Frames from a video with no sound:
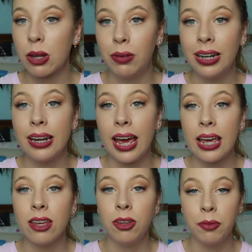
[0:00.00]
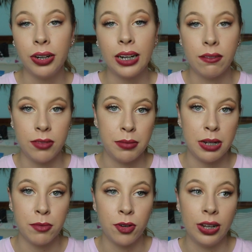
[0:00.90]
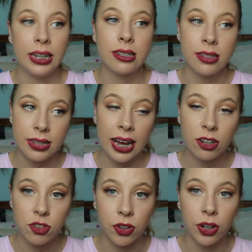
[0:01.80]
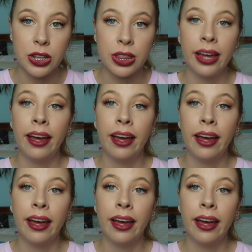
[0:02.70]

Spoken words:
one day you won't have them anymore. It's the sad truth.